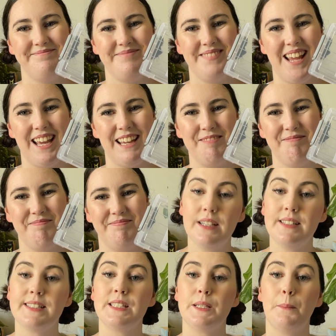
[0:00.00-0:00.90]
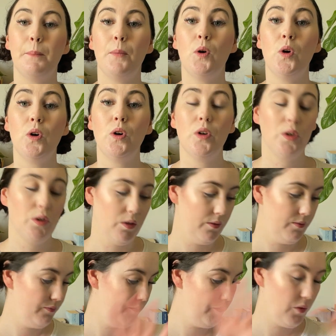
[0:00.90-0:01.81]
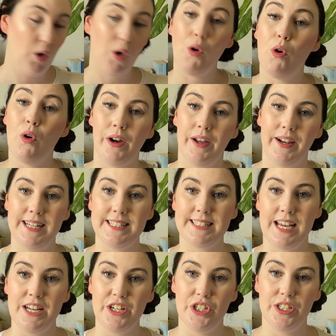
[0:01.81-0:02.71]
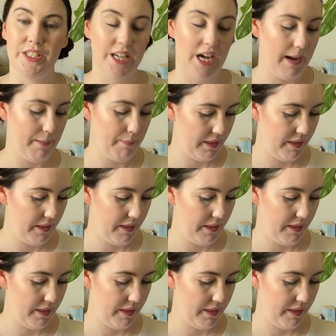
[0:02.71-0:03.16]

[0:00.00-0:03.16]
Yay. Some more organization type